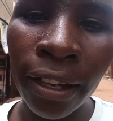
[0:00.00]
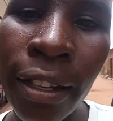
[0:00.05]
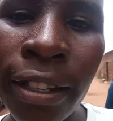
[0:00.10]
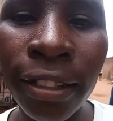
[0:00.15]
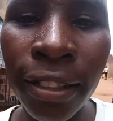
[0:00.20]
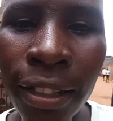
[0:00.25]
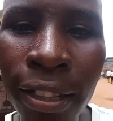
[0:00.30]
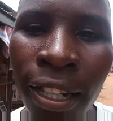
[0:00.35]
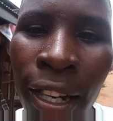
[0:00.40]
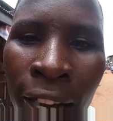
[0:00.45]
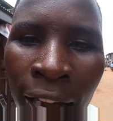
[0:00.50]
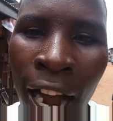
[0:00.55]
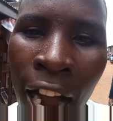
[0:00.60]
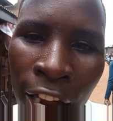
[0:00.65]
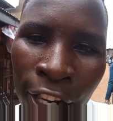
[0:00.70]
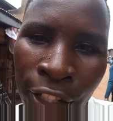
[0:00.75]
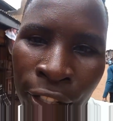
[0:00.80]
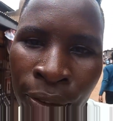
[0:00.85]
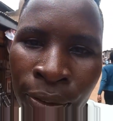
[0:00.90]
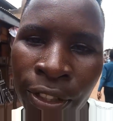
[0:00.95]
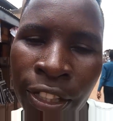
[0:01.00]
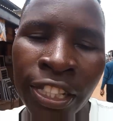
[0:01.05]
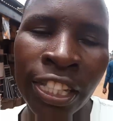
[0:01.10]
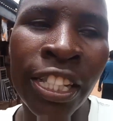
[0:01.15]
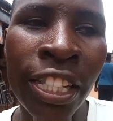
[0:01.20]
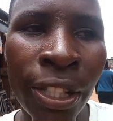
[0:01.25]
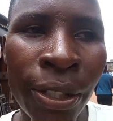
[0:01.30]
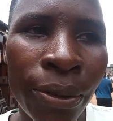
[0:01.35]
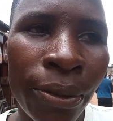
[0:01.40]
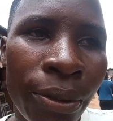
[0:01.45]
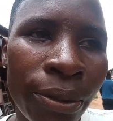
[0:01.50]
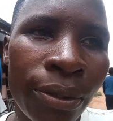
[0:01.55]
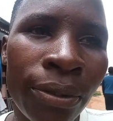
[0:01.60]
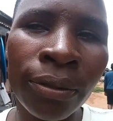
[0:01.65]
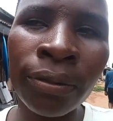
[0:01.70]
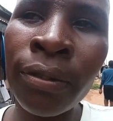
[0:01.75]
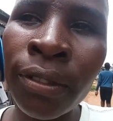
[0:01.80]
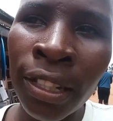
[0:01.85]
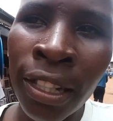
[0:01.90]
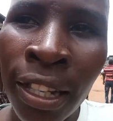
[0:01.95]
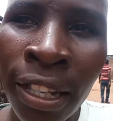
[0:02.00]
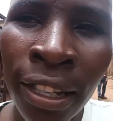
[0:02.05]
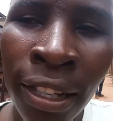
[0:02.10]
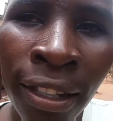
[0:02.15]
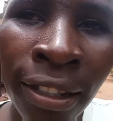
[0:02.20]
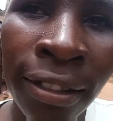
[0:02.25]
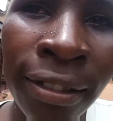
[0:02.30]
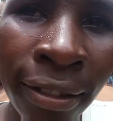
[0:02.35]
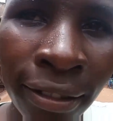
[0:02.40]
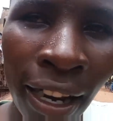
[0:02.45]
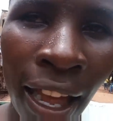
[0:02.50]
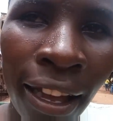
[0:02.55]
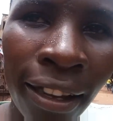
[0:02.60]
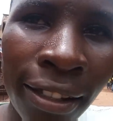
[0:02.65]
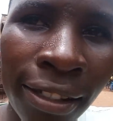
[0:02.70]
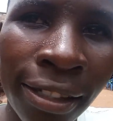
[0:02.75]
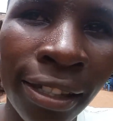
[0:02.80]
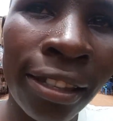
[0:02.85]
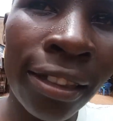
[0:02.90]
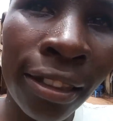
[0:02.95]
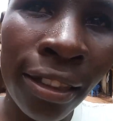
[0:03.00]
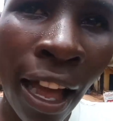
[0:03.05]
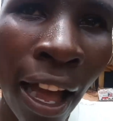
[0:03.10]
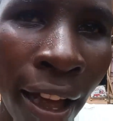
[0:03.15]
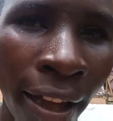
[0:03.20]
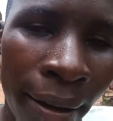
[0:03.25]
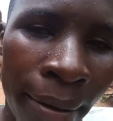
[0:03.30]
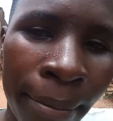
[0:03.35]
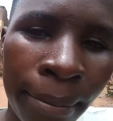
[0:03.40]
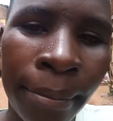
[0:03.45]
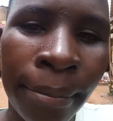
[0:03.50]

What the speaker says: and I should see you next time.